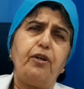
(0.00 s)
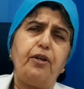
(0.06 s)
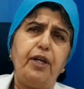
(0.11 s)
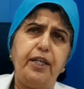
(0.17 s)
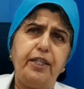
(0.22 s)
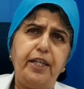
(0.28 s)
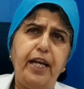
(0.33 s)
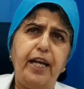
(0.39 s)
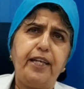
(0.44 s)
are
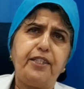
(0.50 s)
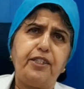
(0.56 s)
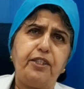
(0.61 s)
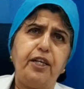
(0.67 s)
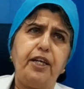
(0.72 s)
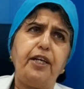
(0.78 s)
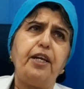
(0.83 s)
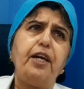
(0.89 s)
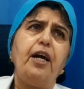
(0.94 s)
any
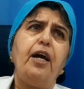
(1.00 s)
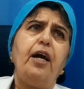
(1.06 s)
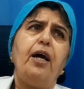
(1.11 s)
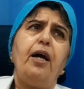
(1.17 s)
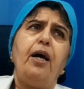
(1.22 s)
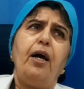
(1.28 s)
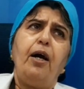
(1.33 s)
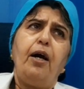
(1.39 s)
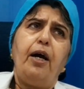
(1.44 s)

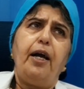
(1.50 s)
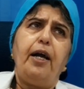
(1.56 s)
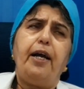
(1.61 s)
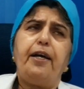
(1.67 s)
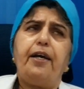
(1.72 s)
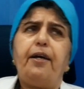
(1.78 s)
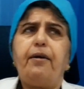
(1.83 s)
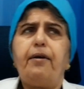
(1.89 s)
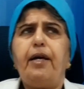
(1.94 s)

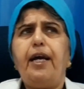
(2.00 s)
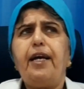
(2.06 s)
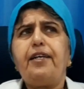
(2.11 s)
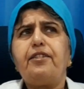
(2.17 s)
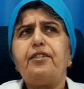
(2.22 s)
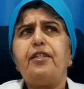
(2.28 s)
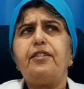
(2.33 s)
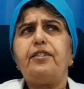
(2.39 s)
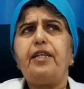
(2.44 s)

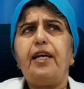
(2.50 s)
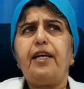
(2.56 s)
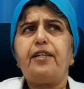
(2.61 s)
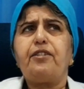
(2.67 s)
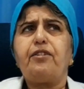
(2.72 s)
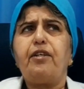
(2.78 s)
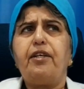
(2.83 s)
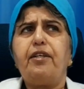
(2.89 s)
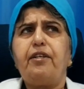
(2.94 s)
excess
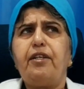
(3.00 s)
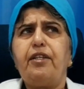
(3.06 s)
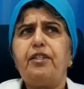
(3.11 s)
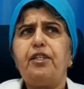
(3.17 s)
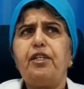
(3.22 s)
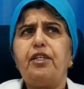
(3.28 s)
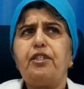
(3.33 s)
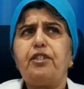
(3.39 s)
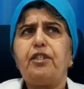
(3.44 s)
X-ray
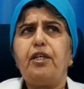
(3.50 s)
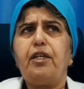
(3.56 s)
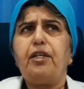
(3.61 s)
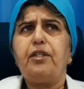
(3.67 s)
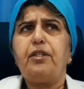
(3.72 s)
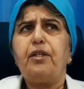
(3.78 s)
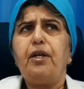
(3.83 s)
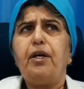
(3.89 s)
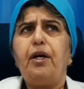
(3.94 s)

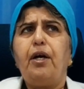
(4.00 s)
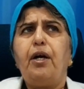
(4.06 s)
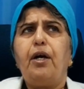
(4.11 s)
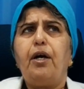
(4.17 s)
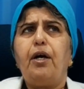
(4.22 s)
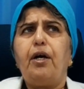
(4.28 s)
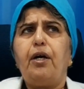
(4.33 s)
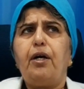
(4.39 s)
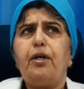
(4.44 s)
radiation
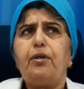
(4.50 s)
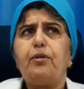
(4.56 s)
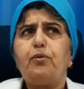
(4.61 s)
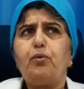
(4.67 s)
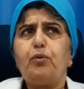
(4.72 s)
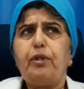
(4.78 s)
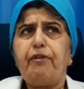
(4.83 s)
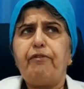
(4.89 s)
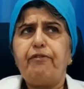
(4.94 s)

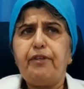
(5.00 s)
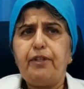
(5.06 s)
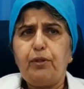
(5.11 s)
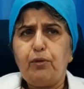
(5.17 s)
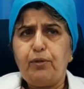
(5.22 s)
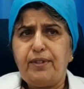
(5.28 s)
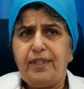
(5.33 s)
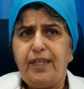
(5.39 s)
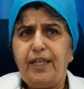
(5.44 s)
to the
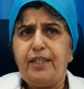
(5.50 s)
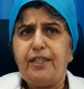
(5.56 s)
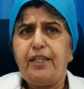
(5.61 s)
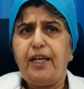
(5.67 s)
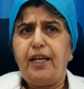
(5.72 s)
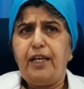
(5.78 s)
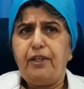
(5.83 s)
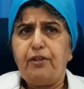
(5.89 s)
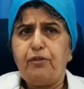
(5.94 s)
fetus in
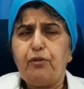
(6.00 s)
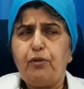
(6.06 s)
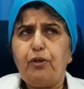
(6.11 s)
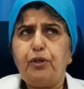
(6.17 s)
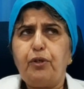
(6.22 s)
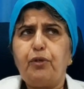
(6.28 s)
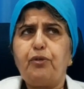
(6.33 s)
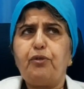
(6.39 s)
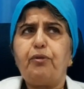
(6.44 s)
the
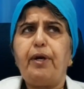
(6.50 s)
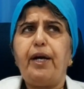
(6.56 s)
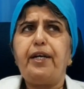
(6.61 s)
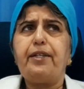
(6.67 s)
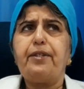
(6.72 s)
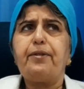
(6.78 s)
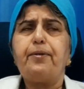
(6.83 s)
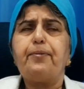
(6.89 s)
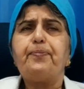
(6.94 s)

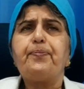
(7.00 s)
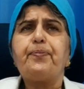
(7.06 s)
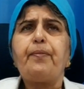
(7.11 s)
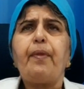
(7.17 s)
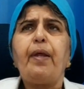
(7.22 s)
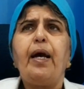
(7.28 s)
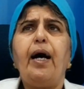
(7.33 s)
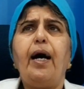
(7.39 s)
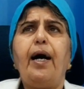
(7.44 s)
intrauterine.
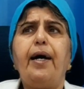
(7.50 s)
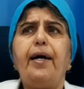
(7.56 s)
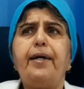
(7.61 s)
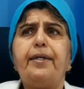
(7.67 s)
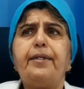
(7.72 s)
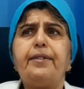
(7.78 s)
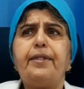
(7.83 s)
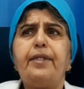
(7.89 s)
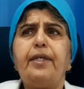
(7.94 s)

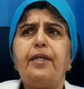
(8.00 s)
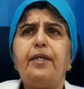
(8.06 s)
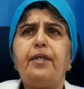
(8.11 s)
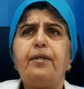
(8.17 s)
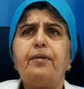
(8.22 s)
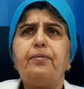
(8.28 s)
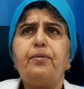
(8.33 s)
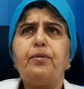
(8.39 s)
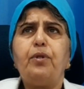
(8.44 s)
And
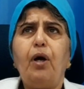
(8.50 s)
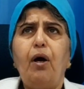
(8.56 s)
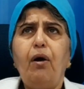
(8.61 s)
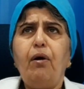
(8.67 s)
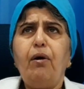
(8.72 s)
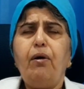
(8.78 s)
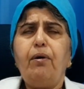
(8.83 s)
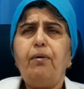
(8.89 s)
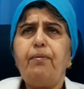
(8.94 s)

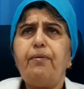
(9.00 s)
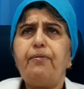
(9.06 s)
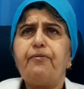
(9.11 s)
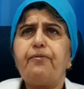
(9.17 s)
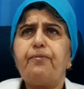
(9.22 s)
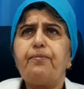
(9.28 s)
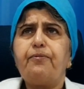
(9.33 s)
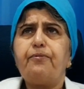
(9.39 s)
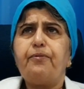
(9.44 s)
now
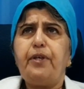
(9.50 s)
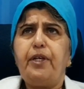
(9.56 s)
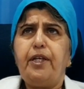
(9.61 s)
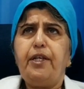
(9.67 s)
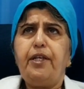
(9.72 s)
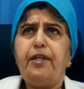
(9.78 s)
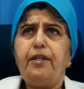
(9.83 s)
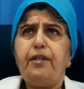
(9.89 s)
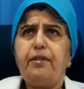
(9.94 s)

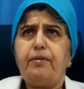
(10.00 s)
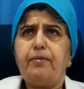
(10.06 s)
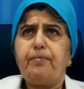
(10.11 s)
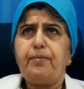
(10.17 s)
very